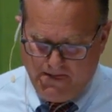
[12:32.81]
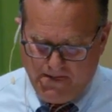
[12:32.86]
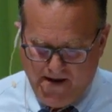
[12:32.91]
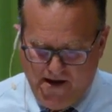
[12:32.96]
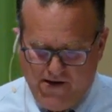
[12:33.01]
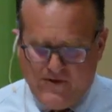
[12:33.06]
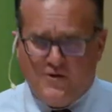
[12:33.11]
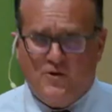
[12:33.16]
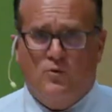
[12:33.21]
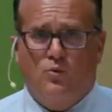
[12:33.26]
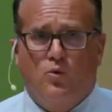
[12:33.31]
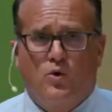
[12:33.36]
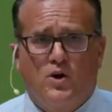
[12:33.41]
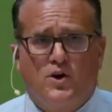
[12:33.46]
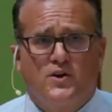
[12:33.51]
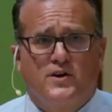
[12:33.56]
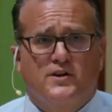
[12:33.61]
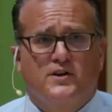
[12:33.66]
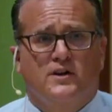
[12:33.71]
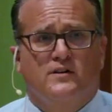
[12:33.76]
And the
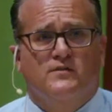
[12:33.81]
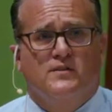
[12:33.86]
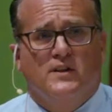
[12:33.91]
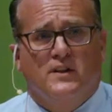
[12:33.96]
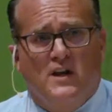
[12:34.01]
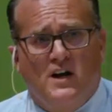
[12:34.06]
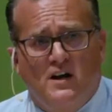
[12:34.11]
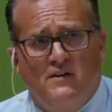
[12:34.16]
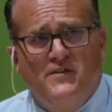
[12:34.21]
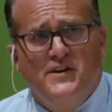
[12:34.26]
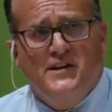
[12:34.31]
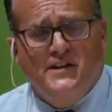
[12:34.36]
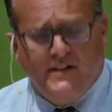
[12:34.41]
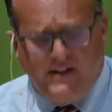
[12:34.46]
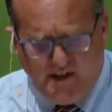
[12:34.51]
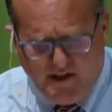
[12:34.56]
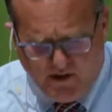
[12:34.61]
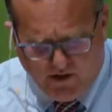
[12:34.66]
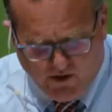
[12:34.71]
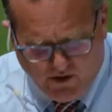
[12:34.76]
work of loving
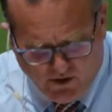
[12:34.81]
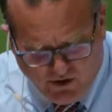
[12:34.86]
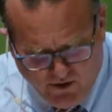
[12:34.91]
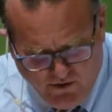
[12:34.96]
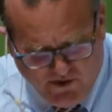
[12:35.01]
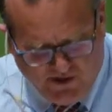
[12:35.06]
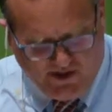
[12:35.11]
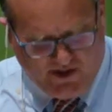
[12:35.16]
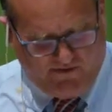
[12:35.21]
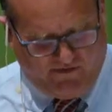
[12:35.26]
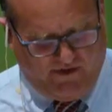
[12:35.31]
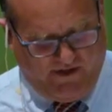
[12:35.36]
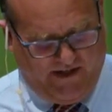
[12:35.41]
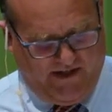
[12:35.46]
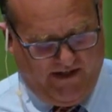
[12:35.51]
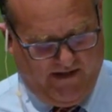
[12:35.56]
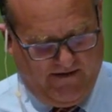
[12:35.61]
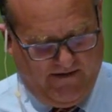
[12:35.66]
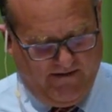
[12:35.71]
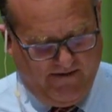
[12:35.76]
inclusively
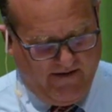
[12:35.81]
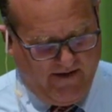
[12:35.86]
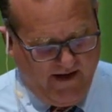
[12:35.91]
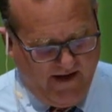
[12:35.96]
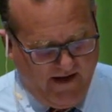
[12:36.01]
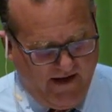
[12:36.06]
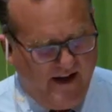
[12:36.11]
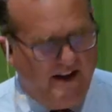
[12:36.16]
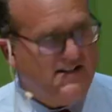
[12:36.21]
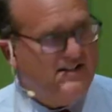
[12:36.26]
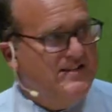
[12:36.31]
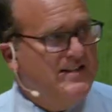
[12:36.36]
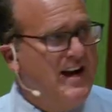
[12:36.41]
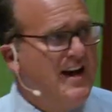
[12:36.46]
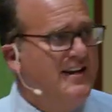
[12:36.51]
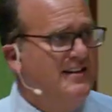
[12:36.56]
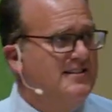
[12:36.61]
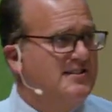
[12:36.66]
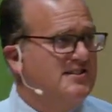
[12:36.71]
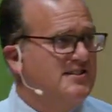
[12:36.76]
is
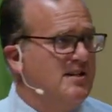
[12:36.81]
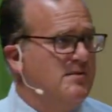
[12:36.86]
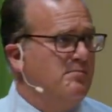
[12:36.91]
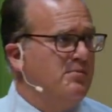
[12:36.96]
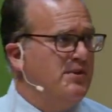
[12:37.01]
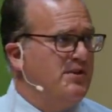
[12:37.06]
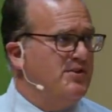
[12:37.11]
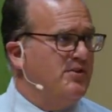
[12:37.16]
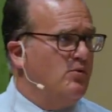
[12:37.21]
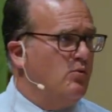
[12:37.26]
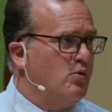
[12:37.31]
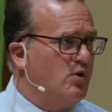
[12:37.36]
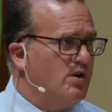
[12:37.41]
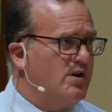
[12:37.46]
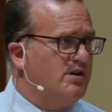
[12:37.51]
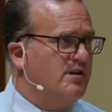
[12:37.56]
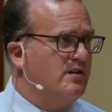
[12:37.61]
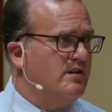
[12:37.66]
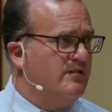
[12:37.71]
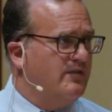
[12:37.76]
not simply the
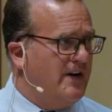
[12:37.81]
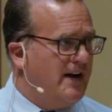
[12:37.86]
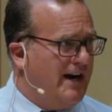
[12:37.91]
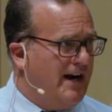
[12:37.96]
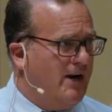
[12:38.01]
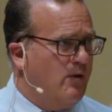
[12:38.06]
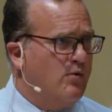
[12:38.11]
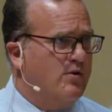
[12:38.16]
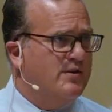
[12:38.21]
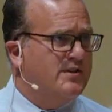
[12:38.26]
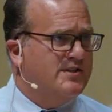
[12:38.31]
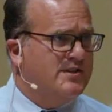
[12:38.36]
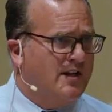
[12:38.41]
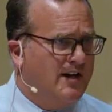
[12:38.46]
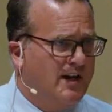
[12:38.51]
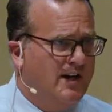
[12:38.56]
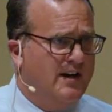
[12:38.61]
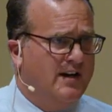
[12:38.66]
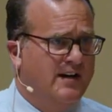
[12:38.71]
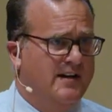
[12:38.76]
work of our
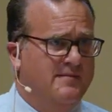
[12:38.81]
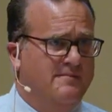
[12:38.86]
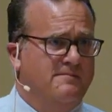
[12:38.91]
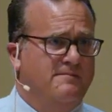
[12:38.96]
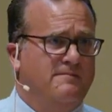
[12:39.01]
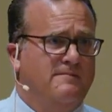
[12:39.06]
time,